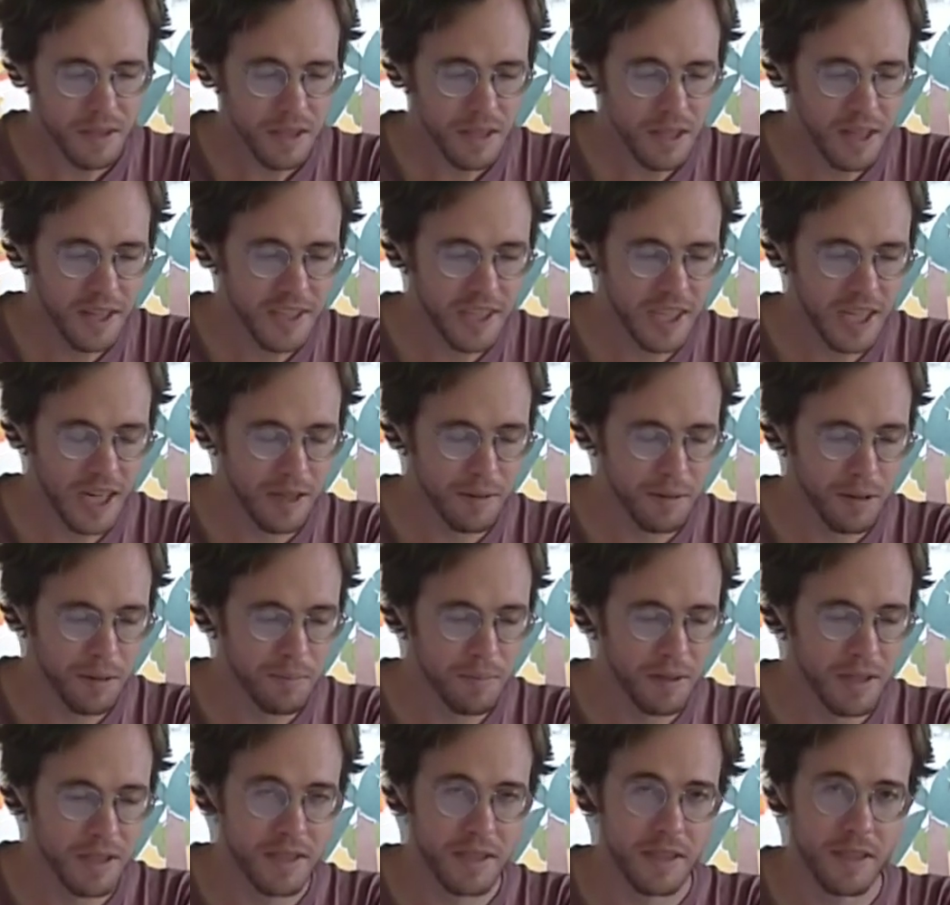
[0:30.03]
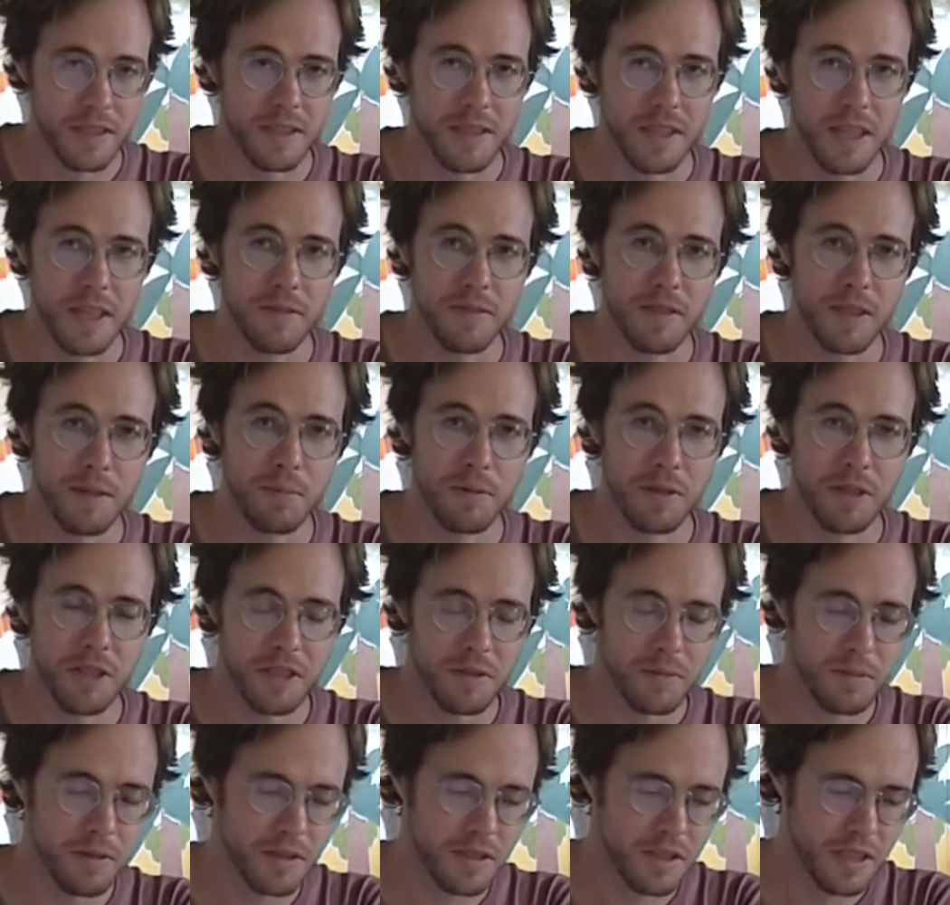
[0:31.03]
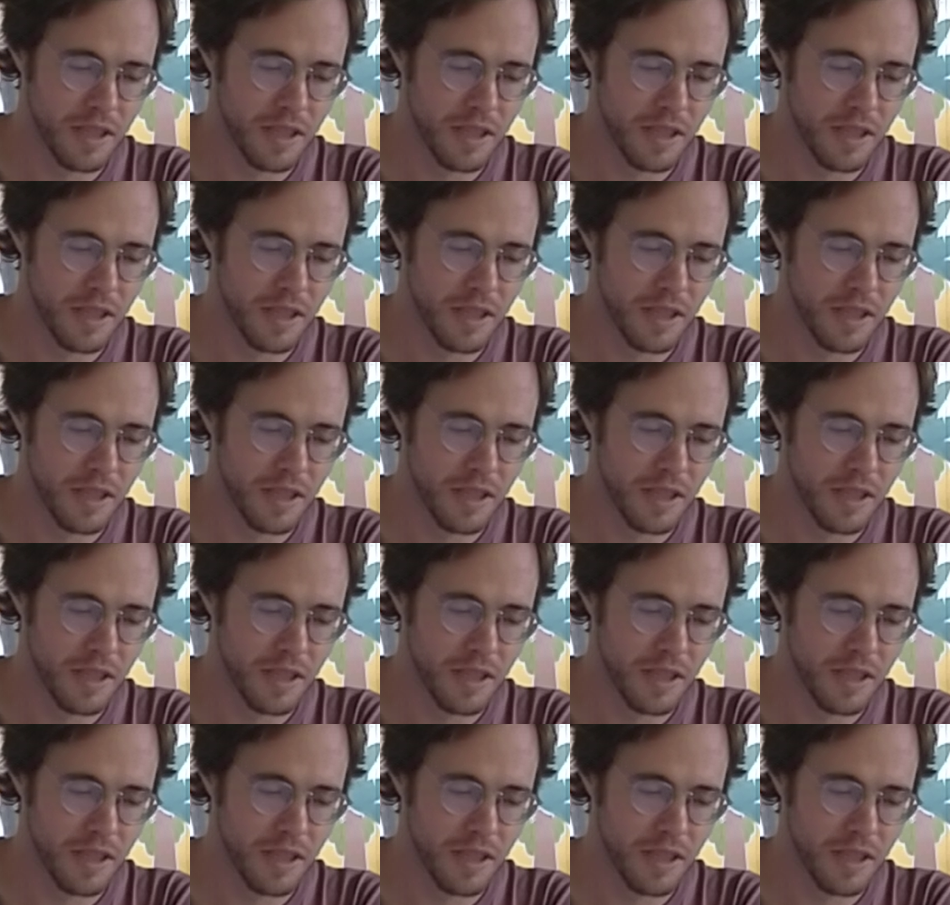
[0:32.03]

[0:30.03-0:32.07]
I'll talk about basic safety principles,